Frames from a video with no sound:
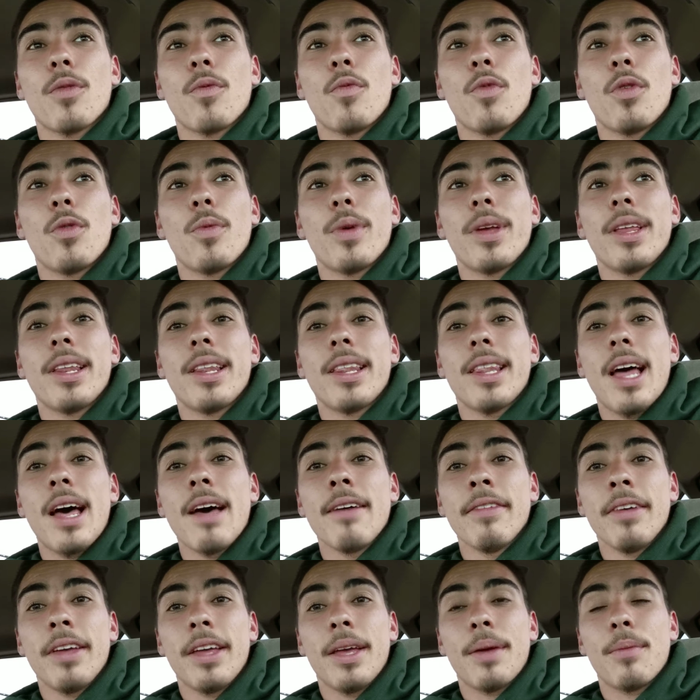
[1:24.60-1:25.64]
when we
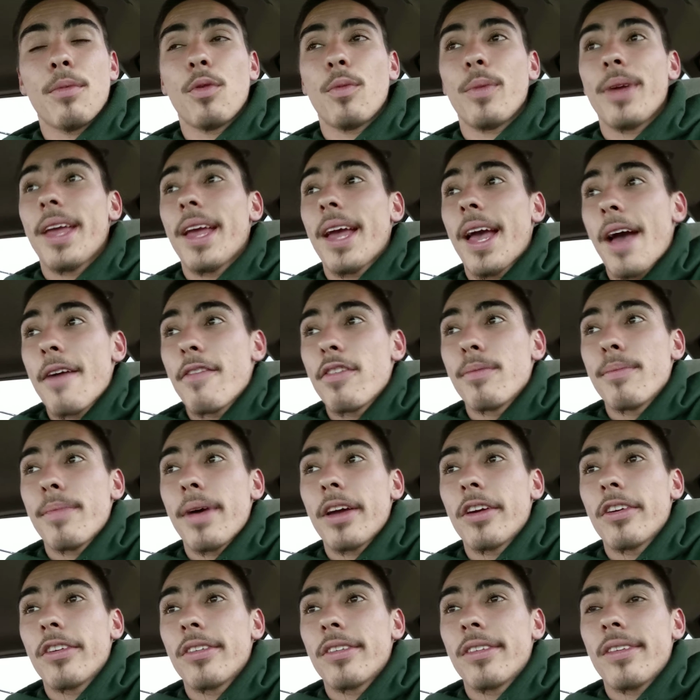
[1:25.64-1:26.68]
love Him, when we have Him by
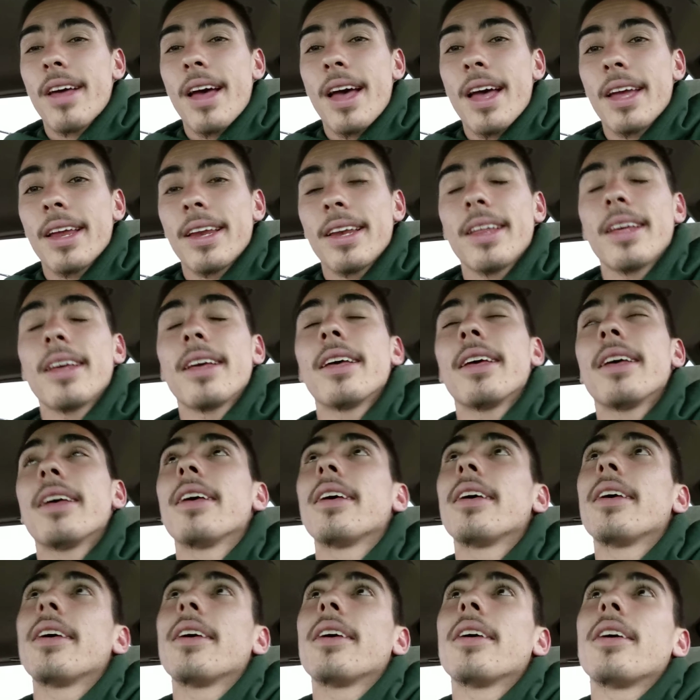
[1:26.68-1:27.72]
our side,
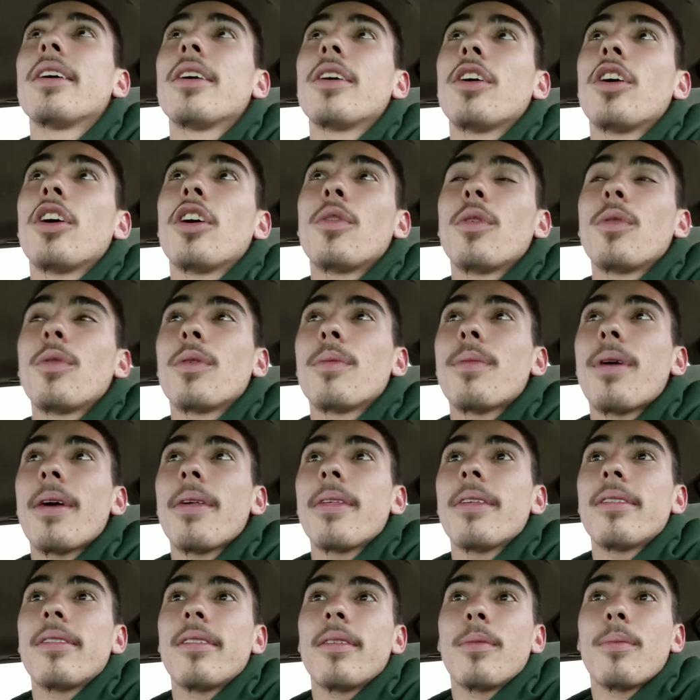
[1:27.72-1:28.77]
or when we're
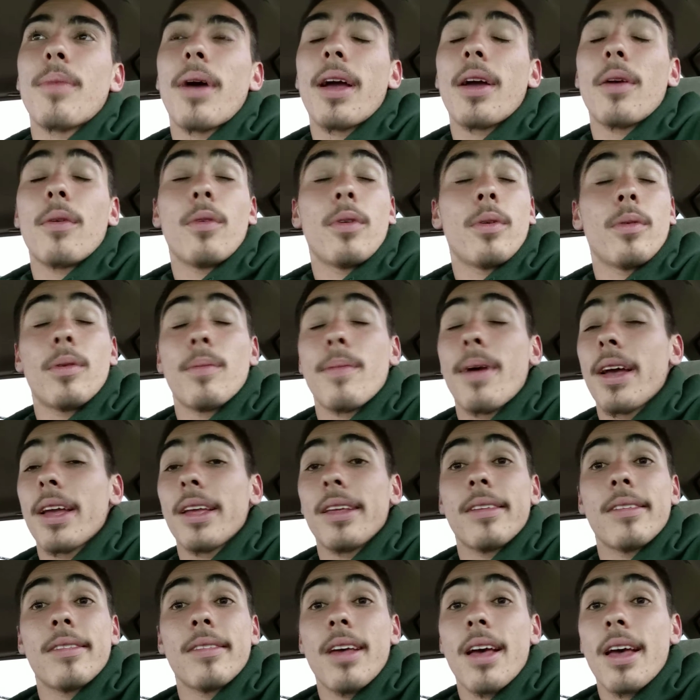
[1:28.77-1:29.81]
by
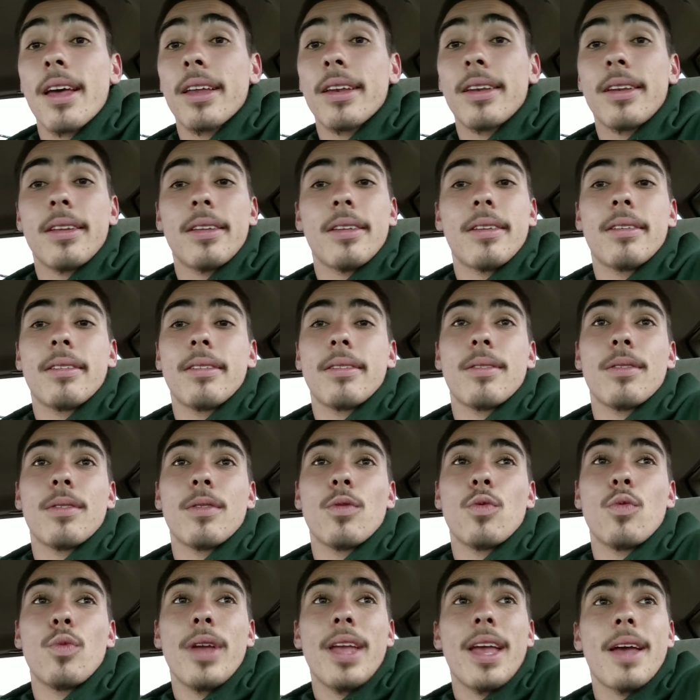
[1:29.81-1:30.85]
His side,
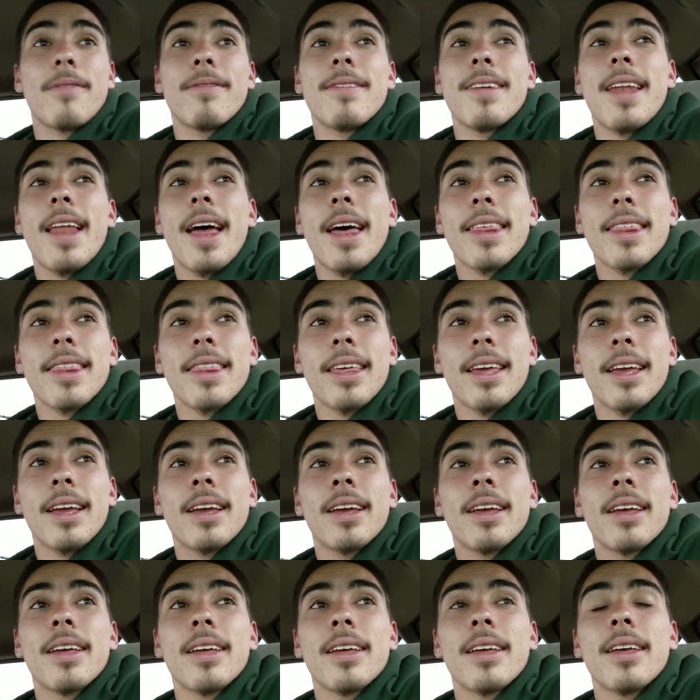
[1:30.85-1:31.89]
we have nothing
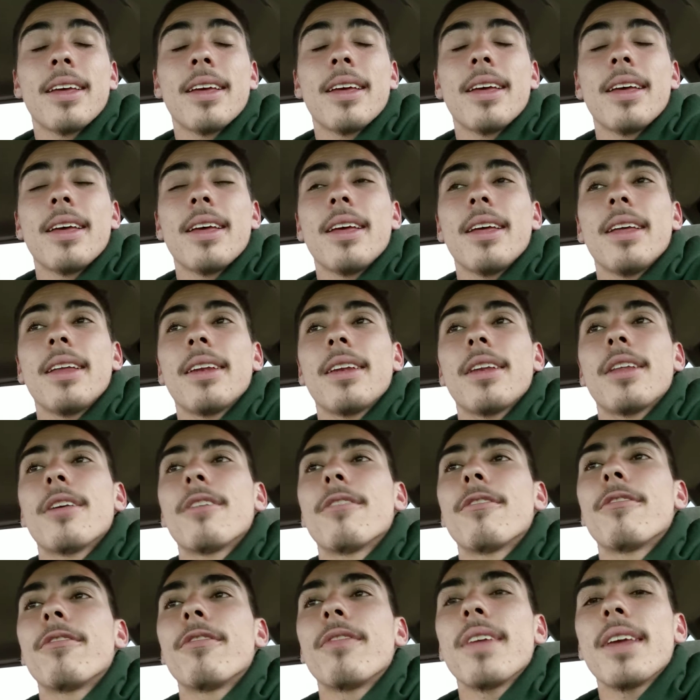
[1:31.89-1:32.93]
to
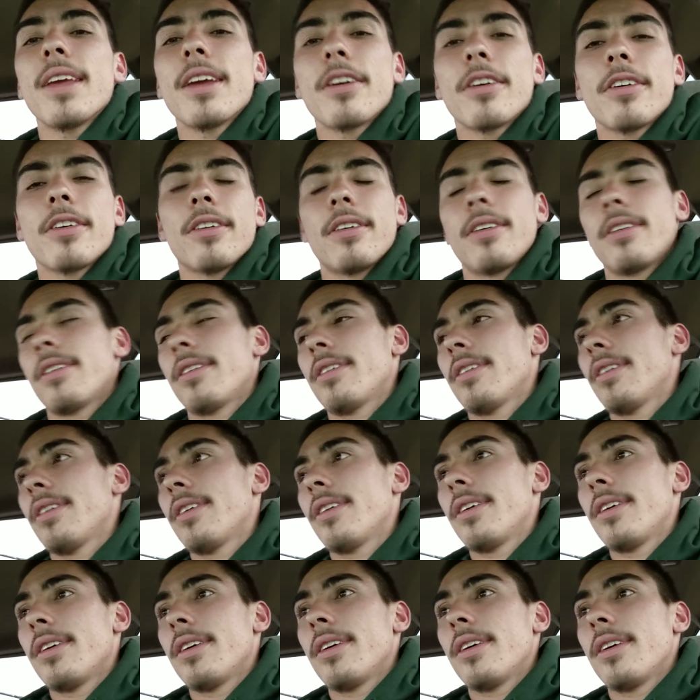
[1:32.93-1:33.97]
fear.
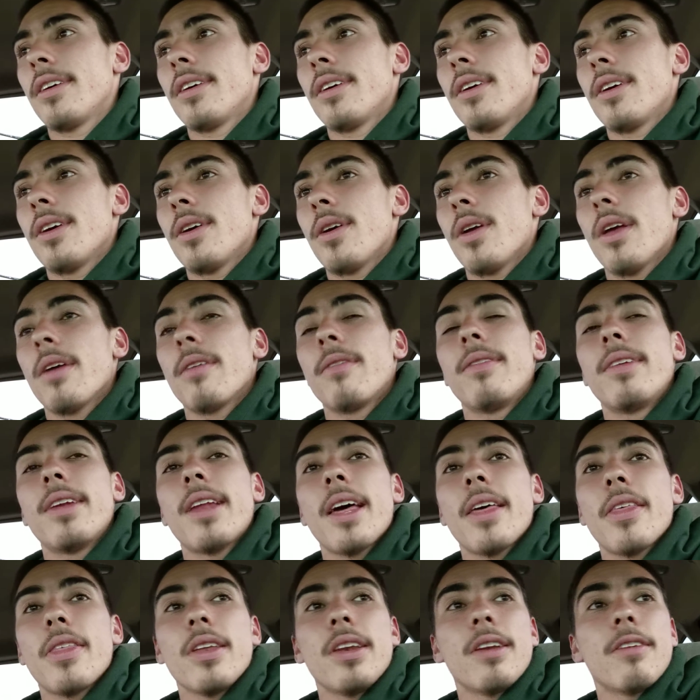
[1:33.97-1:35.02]
We have
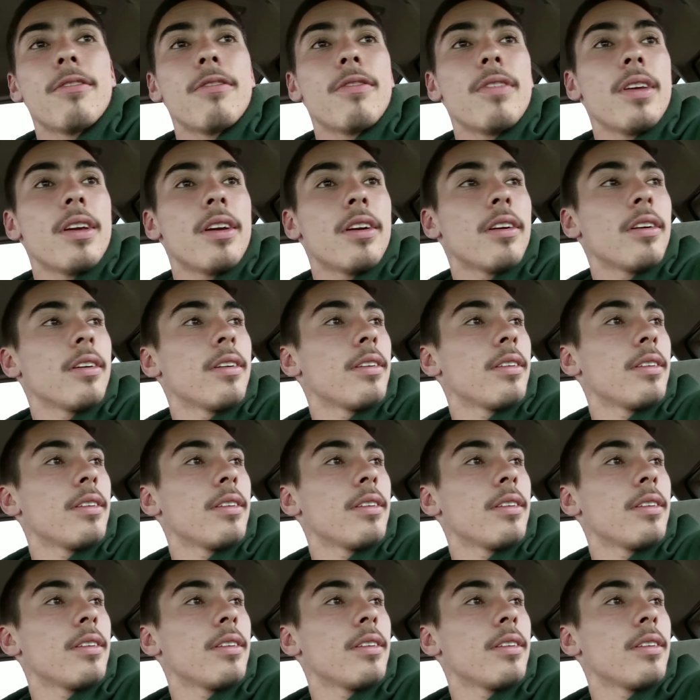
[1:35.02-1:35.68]
nothing to fear.